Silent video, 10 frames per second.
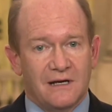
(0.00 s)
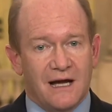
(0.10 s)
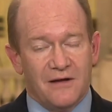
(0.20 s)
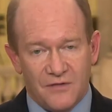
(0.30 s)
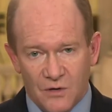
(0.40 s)

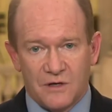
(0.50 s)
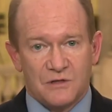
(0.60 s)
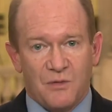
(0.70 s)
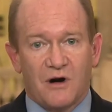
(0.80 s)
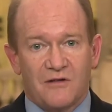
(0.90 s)
I view it
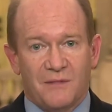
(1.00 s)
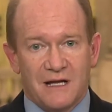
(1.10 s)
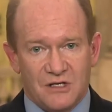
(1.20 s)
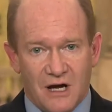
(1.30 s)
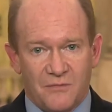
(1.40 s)
as part of
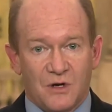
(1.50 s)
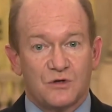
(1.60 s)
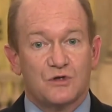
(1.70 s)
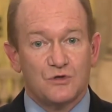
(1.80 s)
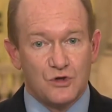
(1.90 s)
my job here
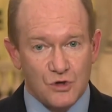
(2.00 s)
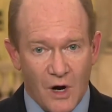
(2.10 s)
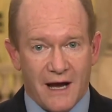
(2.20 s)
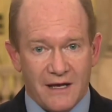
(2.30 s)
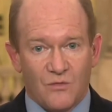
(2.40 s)
to
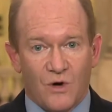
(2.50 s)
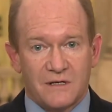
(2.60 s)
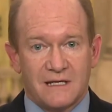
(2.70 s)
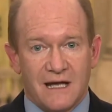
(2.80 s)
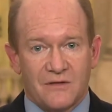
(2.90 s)
try and
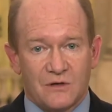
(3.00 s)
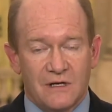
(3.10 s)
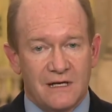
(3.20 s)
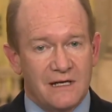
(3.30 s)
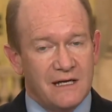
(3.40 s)
work together,
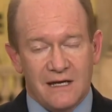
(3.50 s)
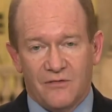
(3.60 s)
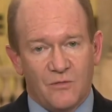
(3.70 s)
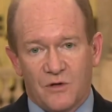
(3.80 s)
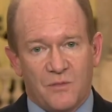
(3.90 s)

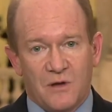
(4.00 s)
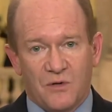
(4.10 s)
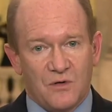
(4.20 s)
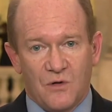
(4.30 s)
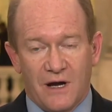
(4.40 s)
even with
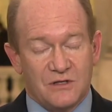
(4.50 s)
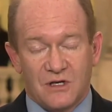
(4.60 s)
people who I